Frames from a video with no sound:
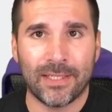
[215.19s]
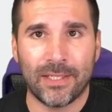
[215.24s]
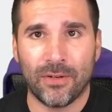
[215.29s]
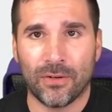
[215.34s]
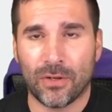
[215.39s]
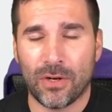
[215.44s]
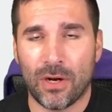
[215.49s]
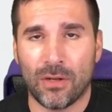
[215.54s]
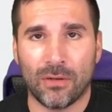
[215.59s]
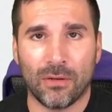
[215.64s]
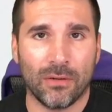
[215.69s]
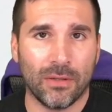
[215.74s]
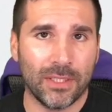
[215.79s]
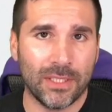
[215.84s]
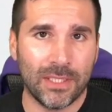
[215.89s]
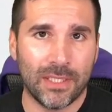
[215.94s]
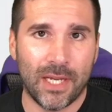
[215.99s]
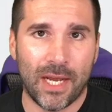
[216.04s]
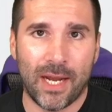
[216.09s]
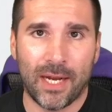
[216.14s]
your
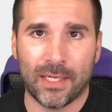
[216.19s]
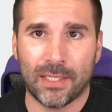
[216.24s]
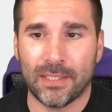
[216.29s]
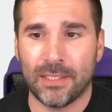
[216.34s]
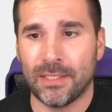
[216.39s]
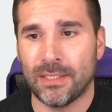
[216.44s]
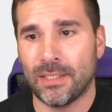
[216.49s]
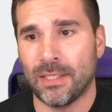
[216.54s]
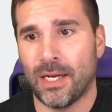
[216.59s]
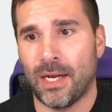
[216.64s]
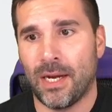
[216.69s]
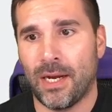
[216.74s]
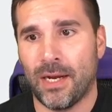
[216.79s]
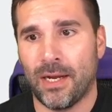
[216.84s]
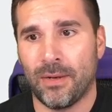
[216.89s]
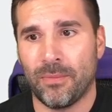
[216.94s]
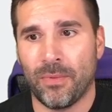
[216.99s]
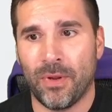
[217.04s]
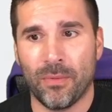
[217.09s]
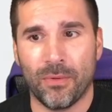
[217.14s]
colorless decks,
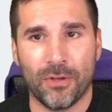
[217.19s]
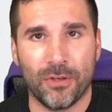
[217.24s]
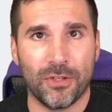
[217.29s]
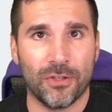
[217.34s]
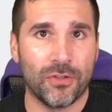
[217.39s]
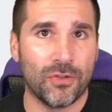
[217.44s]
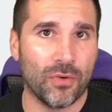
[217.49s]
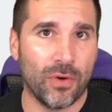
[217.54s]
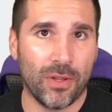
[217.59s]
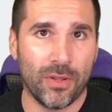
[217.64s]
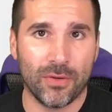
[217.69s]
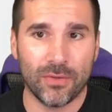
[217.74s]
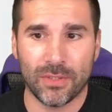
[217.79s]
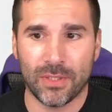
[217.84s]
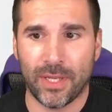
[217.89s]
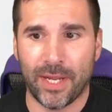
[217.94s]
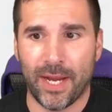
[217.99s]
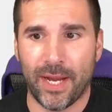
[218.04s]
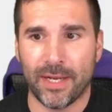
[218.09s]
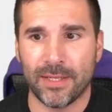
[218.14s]
be able to destroy those
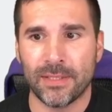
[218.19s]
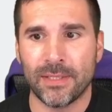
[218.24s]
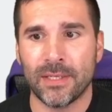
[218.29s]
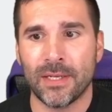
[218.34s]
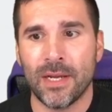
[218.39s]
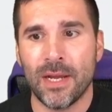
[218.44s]
lands.